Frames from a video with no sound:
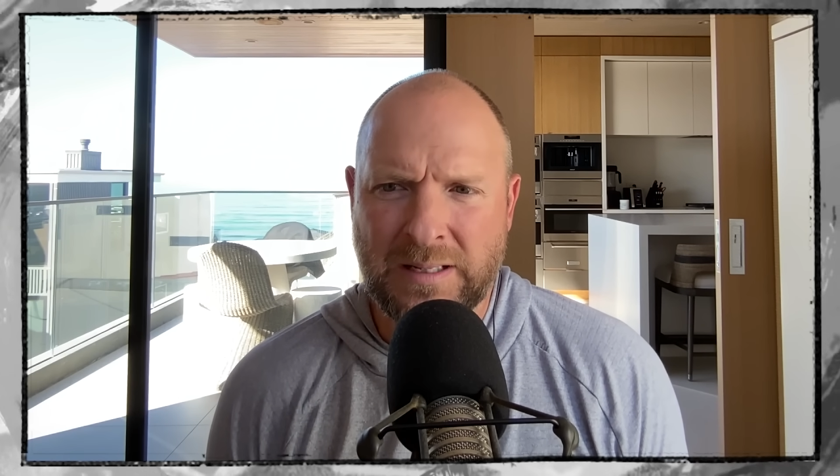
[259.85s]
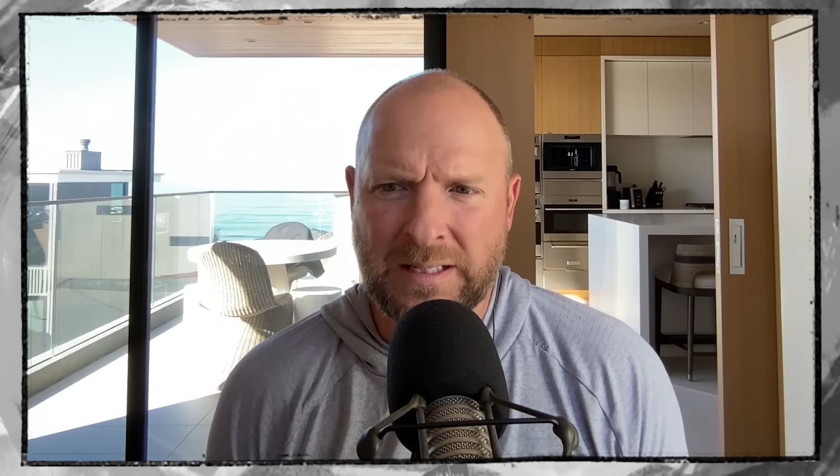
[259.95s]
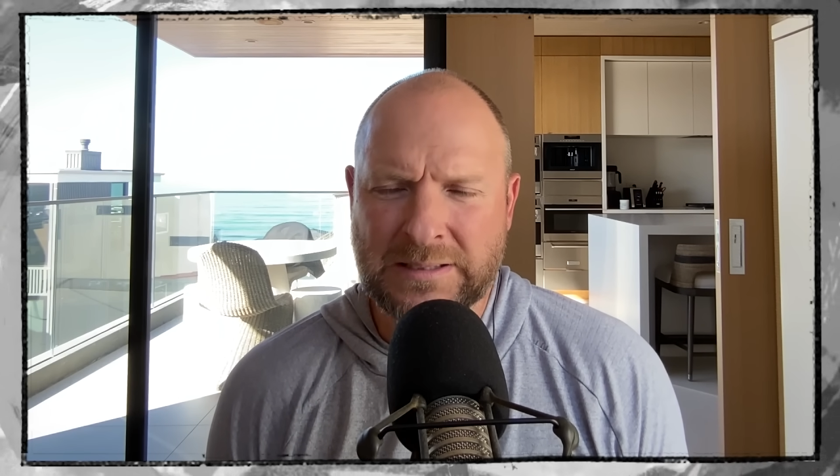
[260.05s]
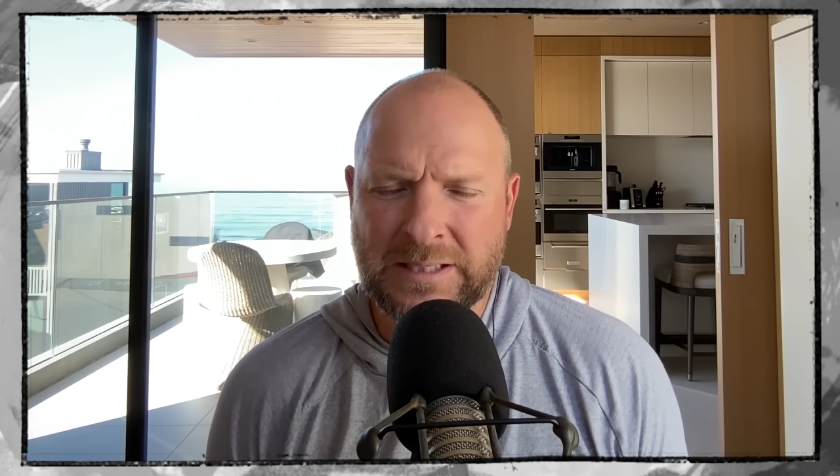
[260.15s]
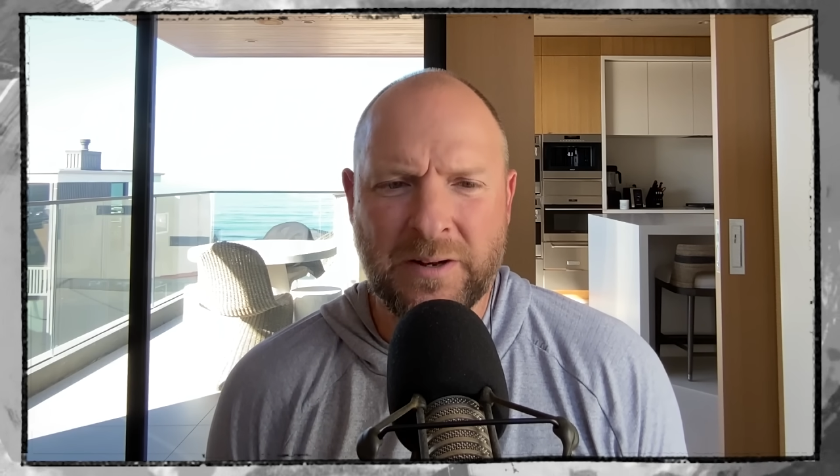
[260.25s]

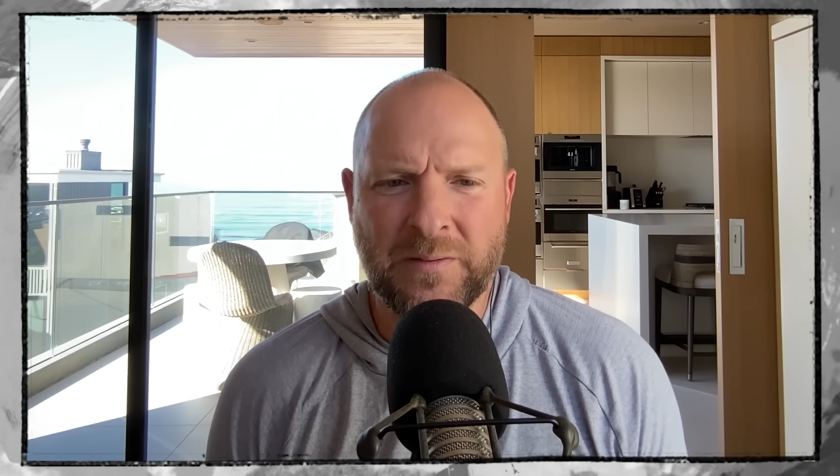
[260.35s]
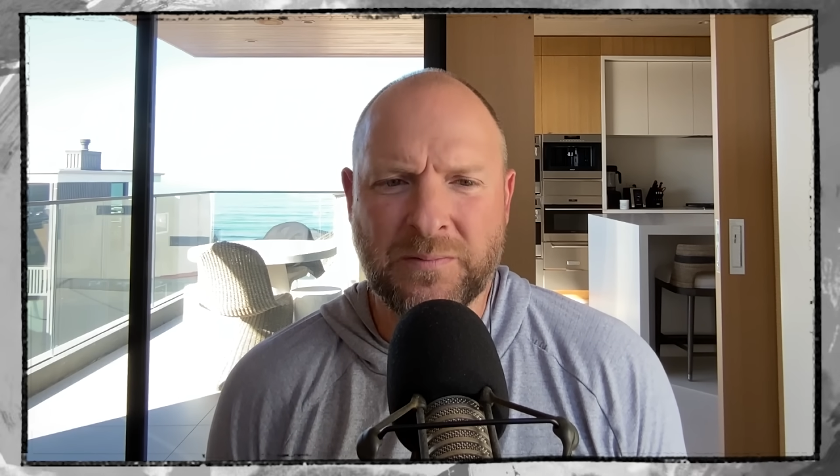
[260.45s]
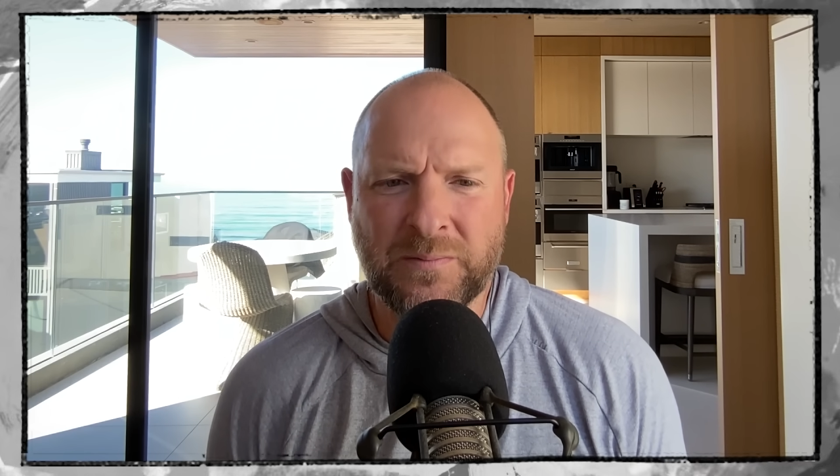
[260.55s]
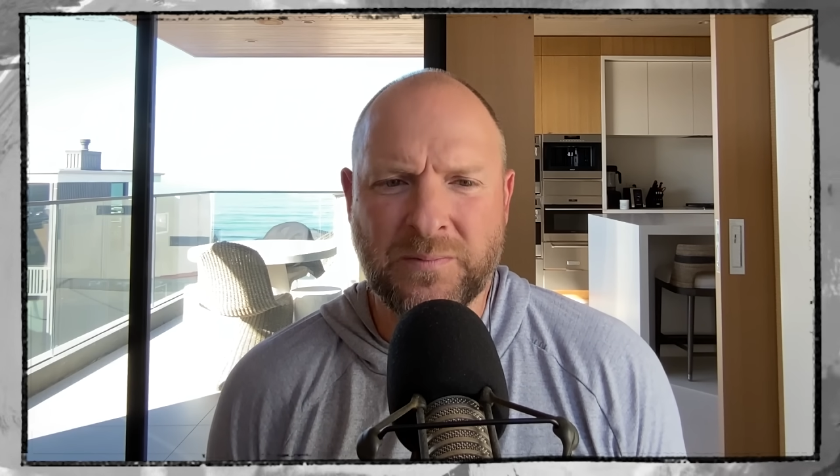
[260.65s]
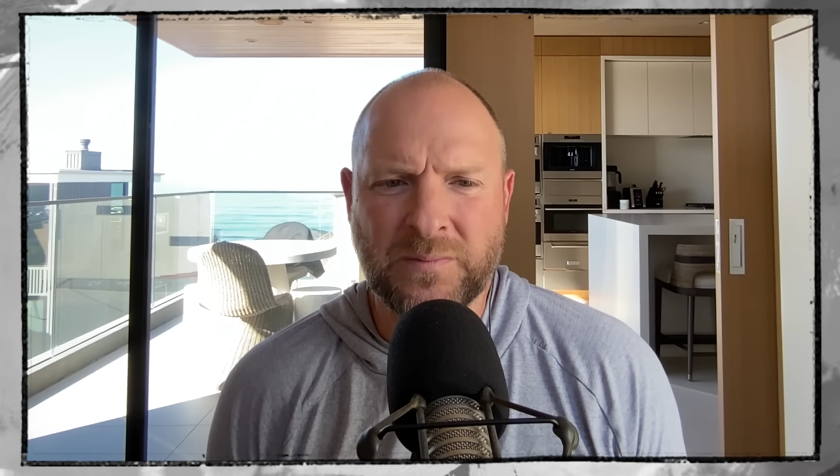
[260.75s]
instead of
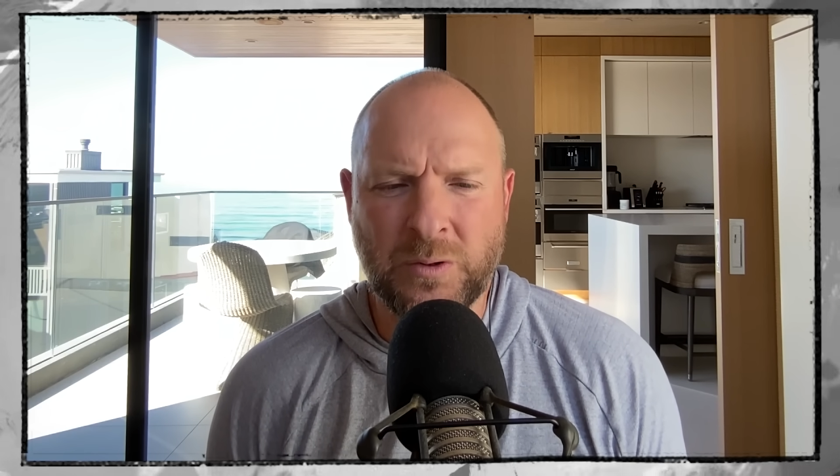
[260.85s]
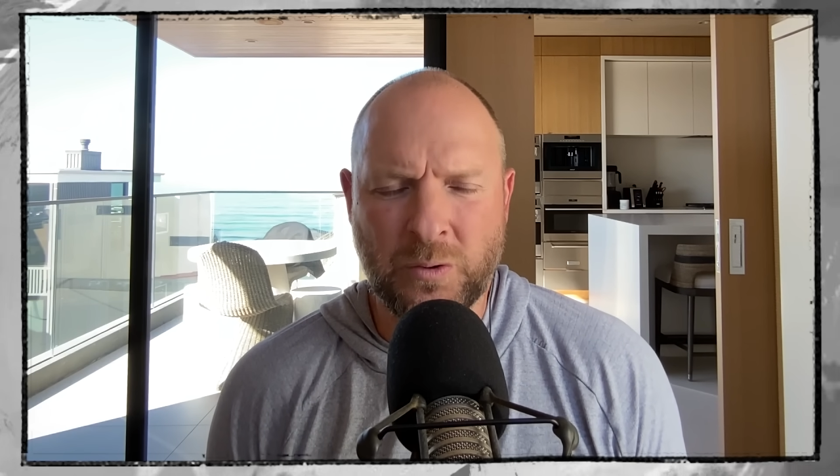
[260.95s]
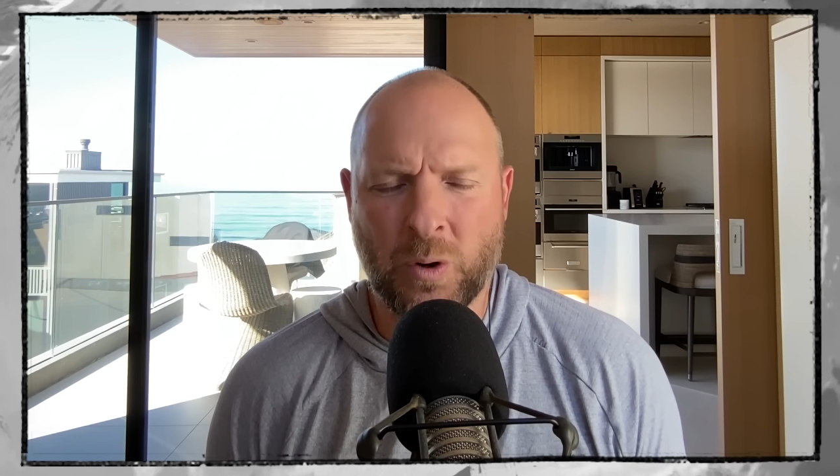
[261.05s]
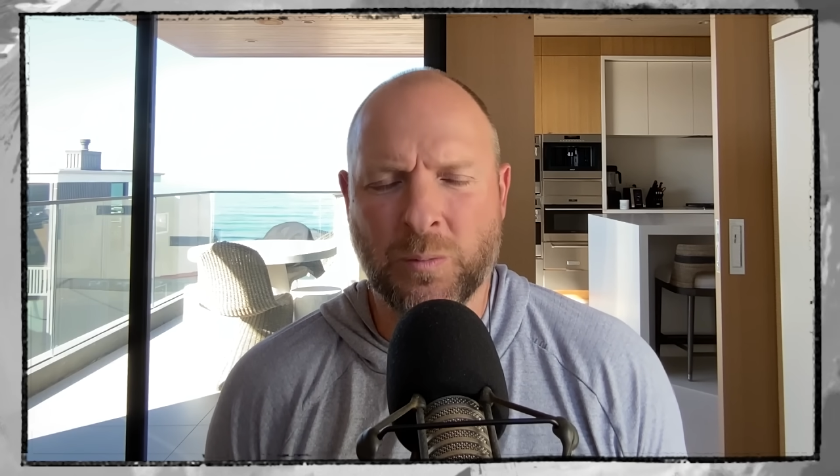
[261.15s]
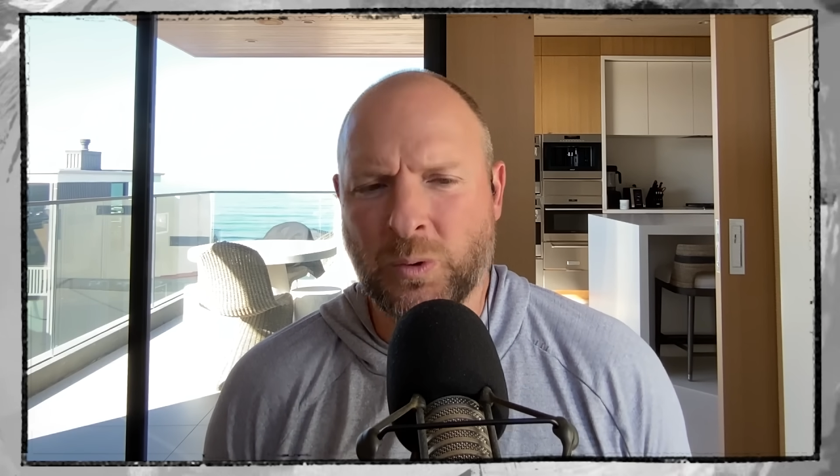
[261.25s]
the
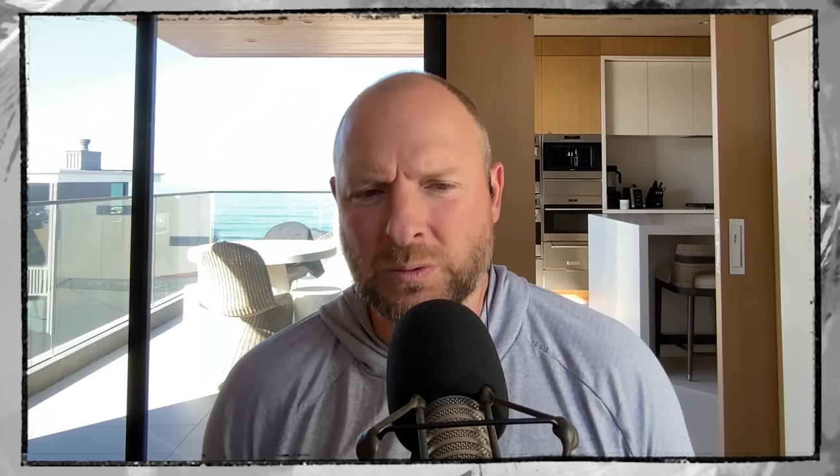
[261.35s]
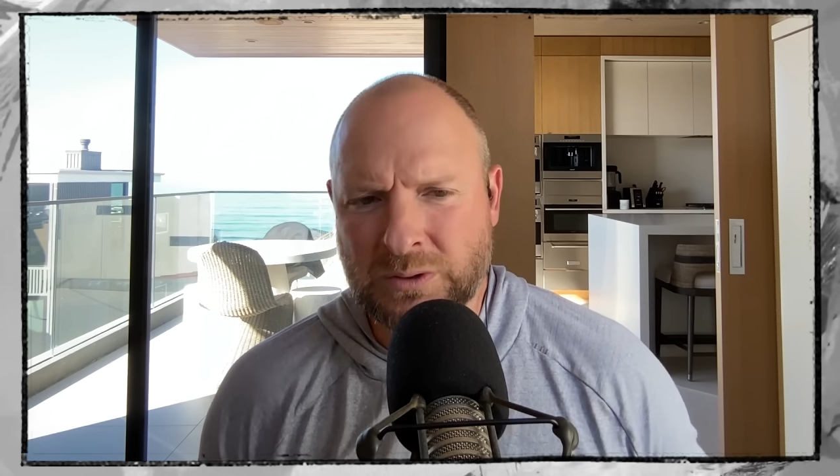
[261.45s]
normal